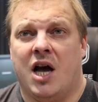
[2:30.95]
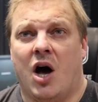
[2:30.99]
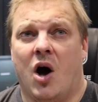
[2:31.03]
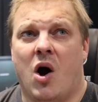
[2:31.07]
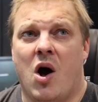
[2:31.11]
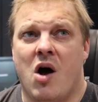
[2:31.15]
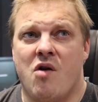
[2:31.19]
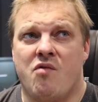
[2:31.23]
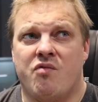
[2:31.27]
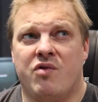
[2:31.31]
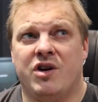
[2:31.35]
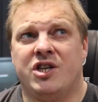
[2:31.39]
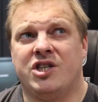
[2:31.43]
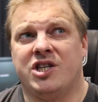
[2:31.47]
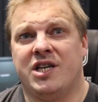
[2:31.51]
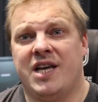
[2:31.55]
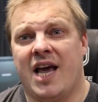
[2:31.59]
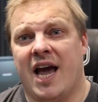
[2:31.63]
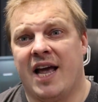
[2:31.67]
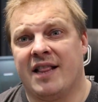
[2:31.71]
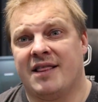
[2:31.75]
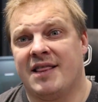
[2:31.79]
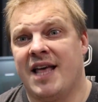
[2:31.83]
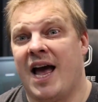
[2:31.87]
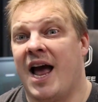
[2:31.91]
I originally
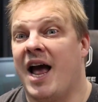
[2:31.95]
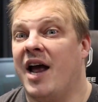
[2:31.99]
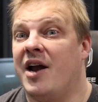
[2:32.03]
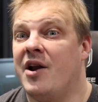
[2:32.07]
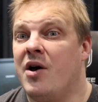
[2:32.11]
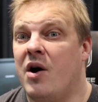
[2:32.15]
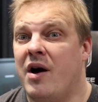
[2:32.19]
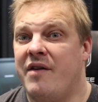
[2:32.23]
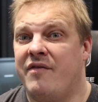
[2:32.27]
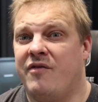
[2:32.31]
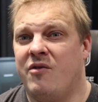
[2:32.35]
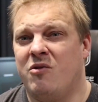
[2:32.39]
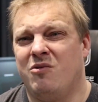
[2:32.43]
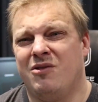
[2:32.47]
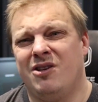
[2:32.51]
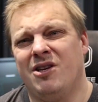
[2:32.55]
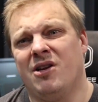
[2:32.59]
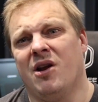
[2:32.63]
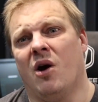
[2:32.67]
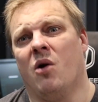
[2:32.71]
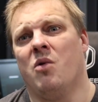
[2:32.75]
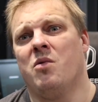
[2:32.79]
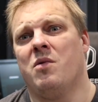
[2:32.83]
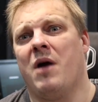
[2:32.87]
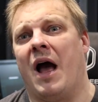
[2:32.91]
had that, and I thought,
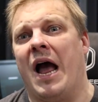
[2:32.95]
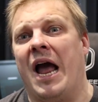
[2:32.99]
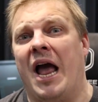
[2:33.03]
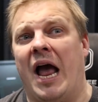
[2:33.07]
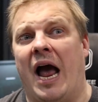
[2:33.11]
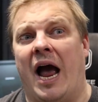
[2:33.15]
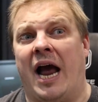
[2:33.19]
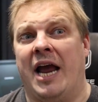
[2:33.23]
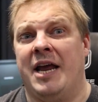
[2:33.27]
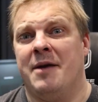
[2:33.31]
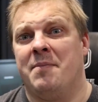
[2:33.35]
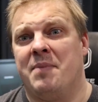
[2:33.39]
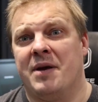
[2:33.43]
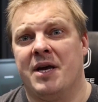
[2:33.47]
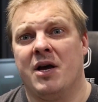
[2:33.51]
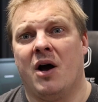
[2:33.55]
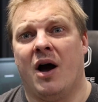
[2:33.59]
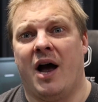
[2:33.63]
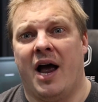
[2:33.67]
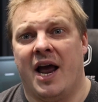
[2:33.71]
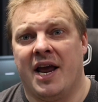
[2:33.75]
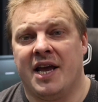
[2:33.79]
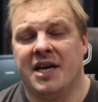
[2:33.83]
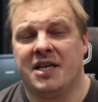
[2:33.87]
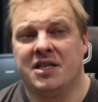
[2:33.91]

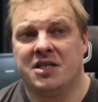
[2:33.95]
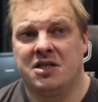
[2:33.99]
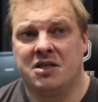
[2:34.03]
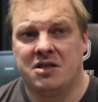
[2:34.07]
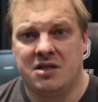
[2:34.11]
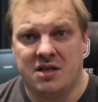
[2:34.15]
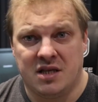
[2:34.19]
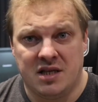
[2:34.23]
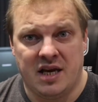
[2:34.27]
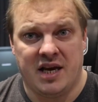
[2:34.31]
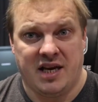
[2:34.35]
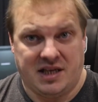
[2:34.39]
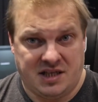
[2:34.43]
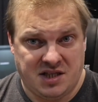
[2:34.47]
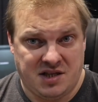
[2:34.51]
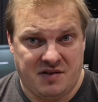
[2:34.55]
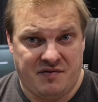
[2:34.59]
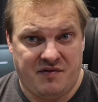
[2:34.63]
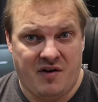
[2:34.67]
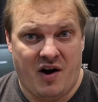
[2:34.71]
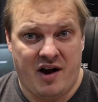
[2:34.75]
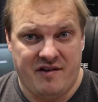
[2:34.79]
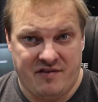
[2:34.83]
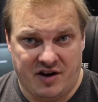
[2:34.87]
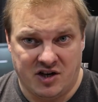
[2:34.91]
API it's the
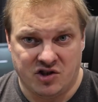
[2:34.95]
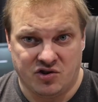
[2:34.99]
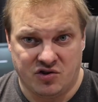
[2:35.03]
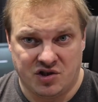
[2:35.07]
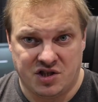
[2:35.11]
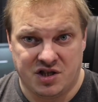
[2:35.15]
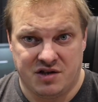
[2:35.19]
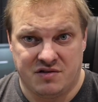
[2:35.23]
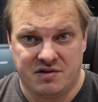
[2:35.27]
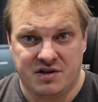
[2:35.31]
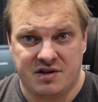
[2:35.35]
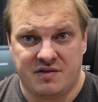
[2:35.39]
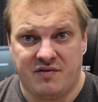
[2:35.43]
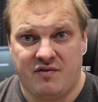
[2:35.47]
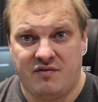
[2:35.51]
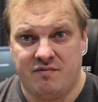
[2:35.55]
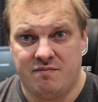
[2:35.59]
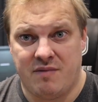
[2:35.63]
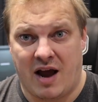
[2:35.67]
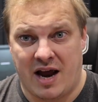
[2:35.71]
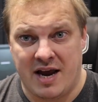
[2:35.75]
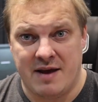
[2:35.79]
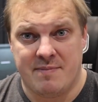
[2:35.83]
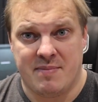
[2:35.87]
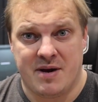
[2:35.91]
500 series
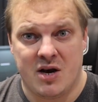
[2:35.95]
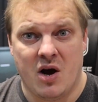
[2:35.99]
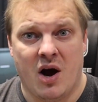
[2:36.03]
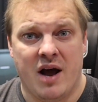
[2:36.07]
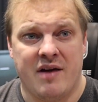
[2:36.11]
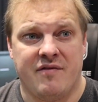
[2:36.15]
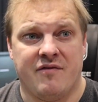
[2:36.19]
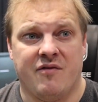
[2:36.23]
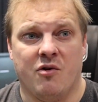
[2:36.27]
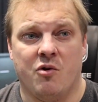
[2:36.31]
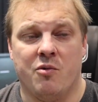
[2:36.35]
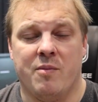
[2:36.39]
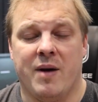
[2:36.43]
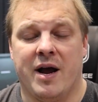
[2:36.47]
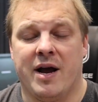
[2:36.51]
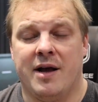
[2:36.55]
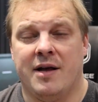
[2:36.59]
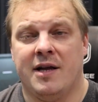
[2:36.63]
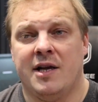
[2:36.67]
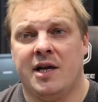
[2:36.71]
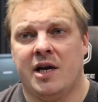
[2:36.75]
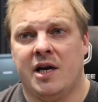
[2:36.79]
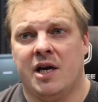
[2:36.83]
API format.